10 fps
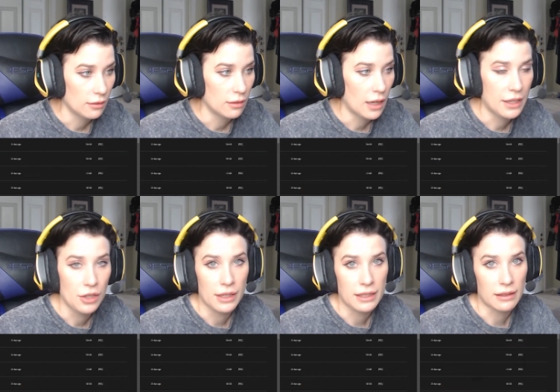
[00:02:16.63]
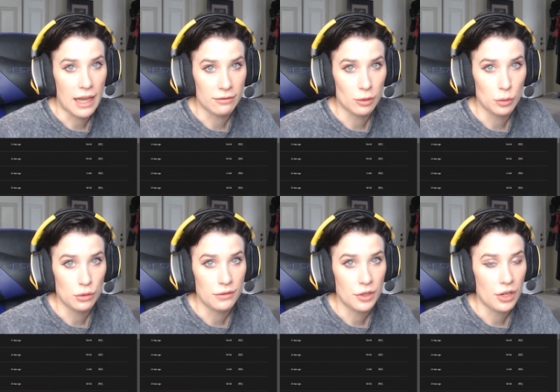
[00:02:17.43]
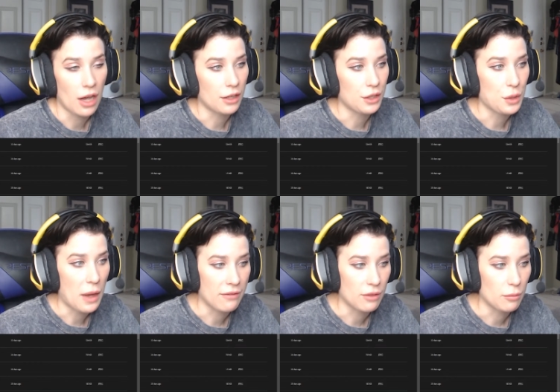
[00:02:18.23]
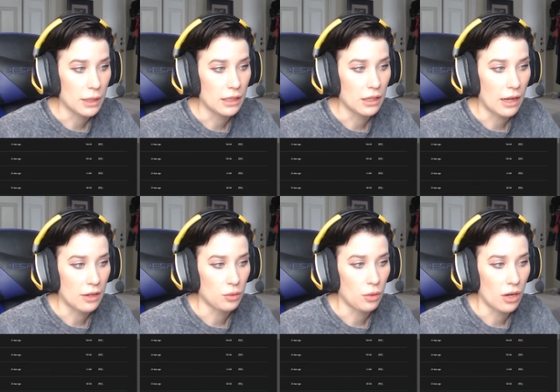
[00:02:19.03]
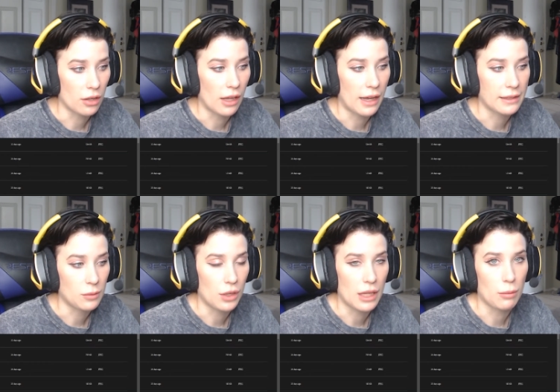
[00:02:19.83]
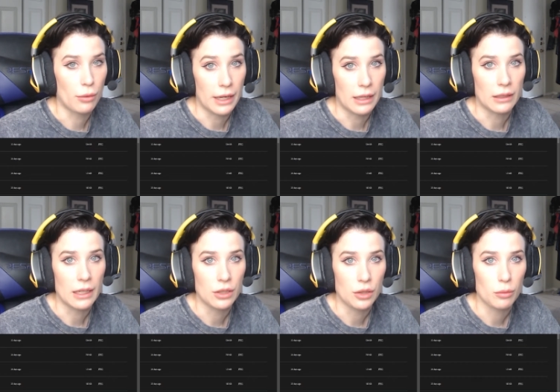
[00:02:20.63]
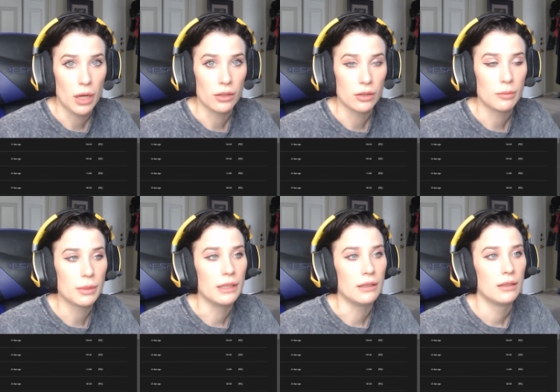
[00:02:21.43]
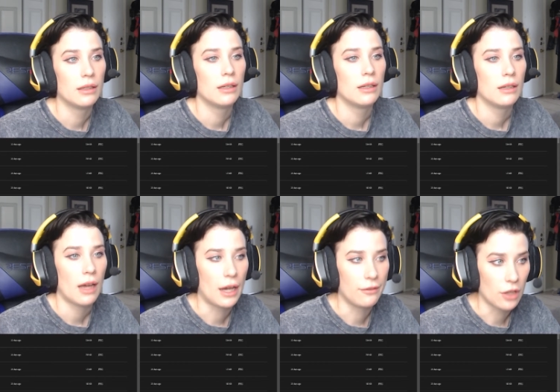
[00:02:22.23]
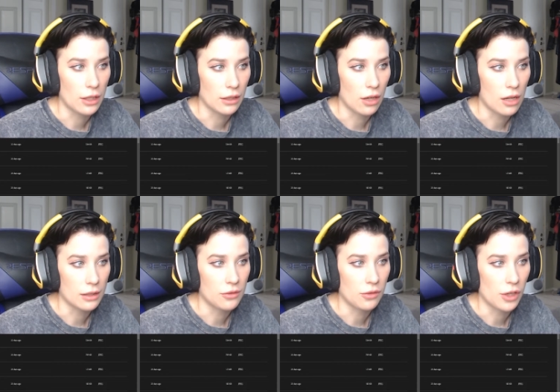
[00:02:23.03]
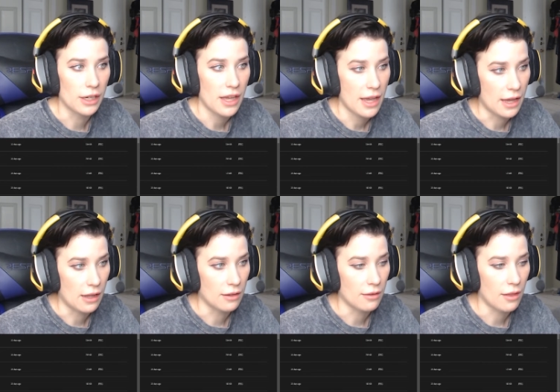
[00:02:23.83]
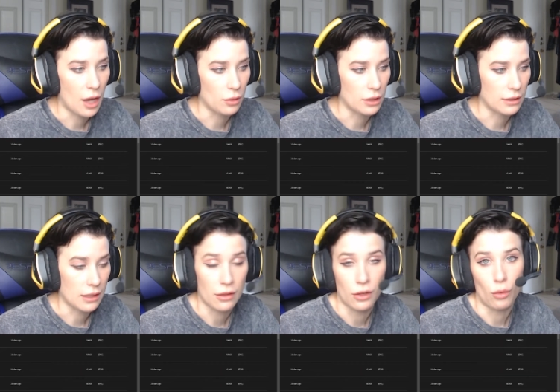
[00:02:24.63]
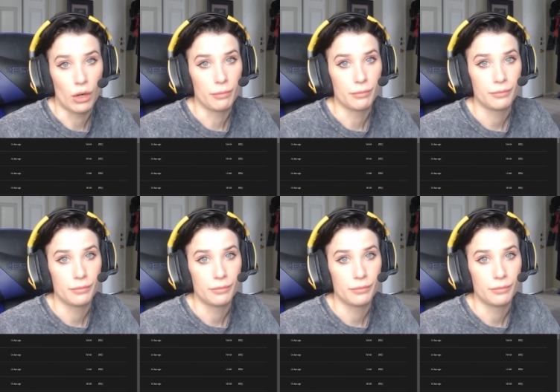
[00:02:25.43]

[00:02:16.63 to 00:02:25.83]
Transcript: I know that's laughable if you're young and you haven't been in an actual art class where they bring in like a nude model, but I've gone to college for it and that was like the norm.